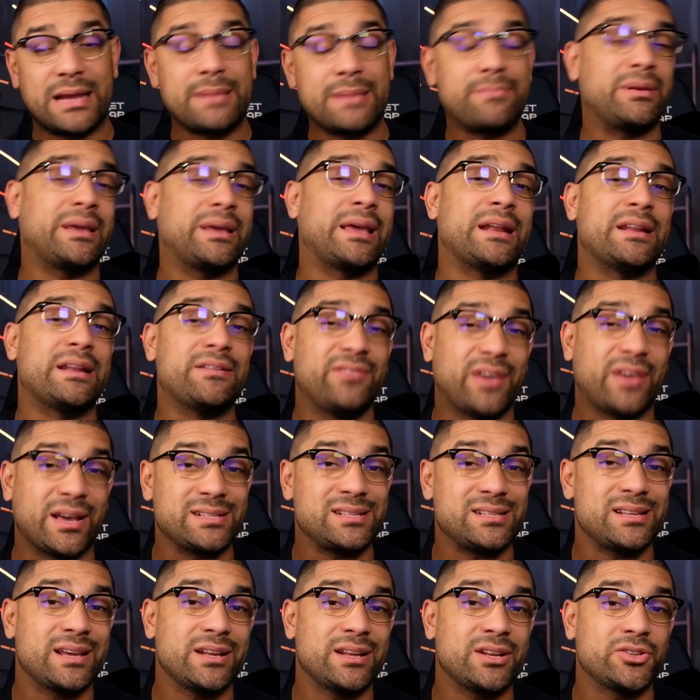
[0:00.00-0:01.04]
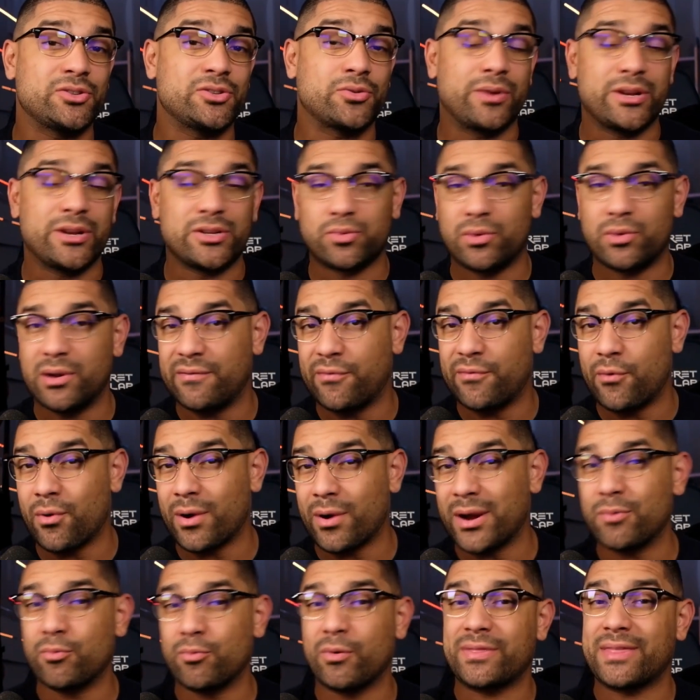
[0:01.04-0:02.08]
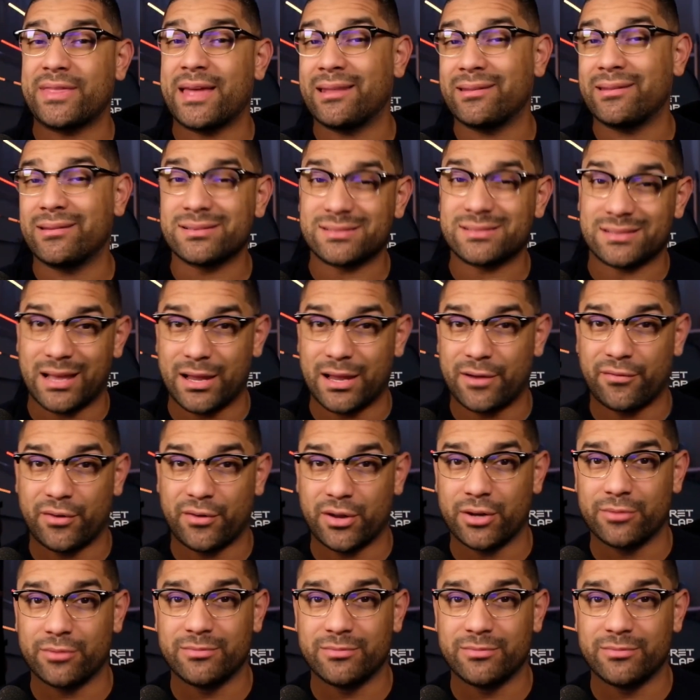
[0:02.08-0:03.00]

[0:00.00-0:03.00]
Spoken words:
begin investing into 2024, and what that looks like for you.